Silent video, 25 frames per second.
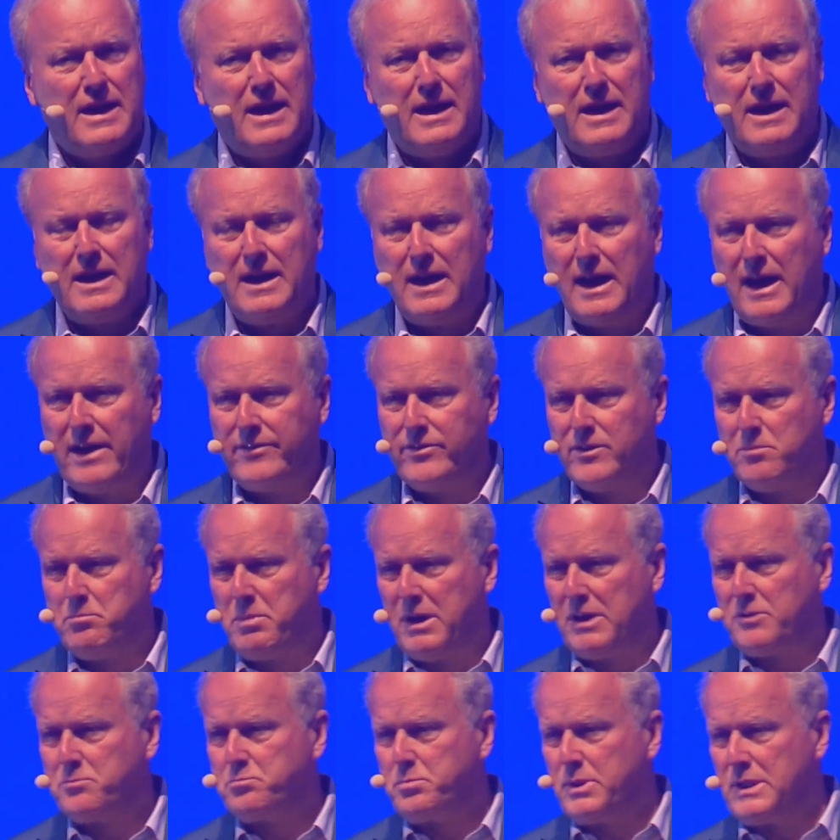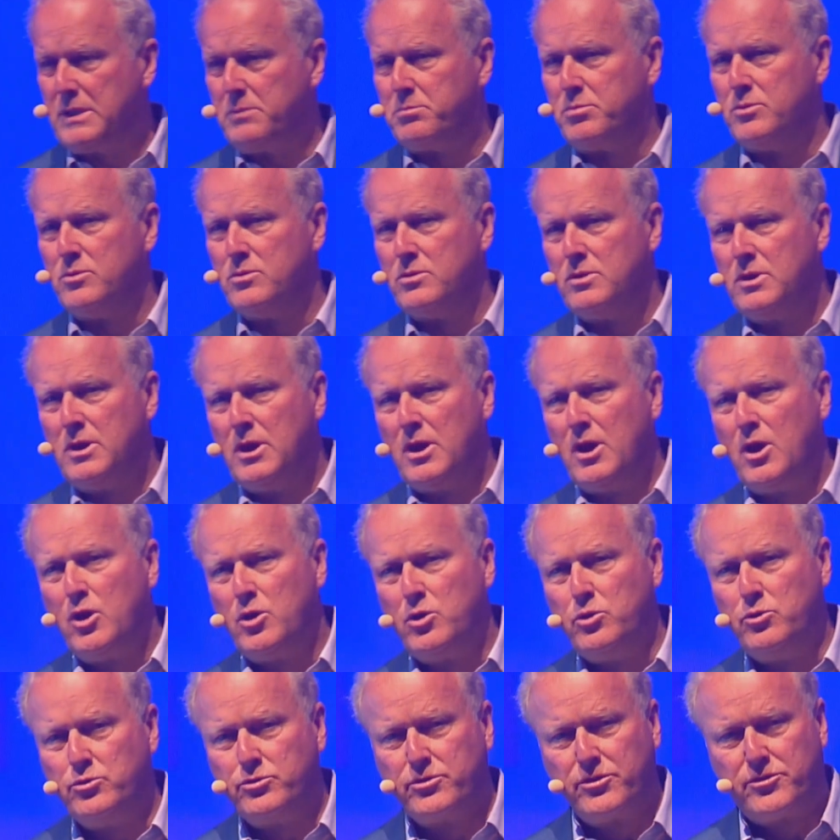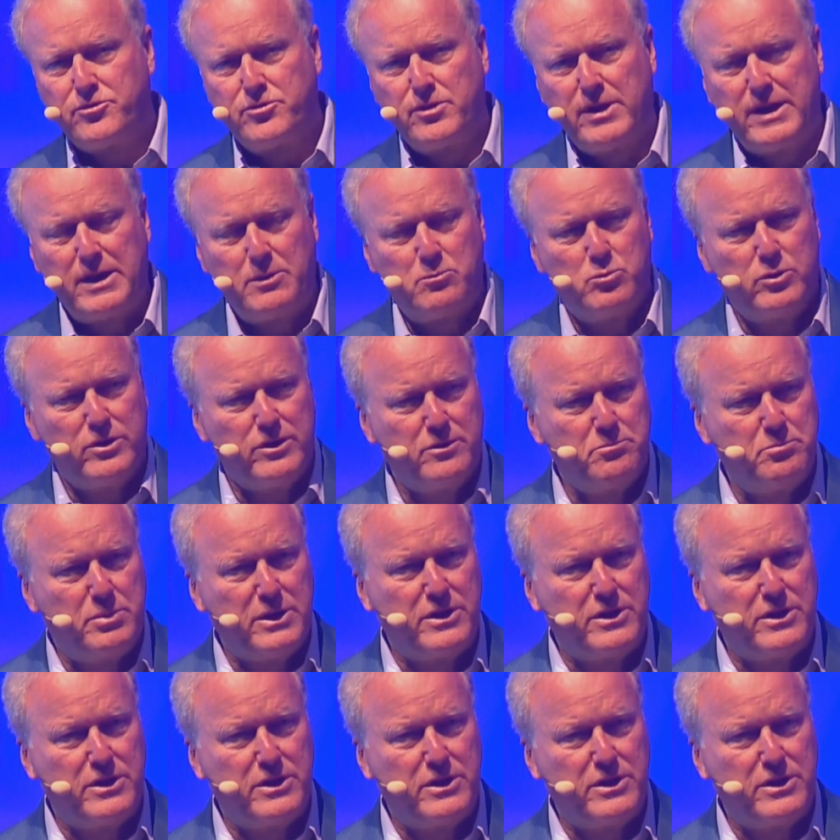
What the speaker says: and the best people who to trade with.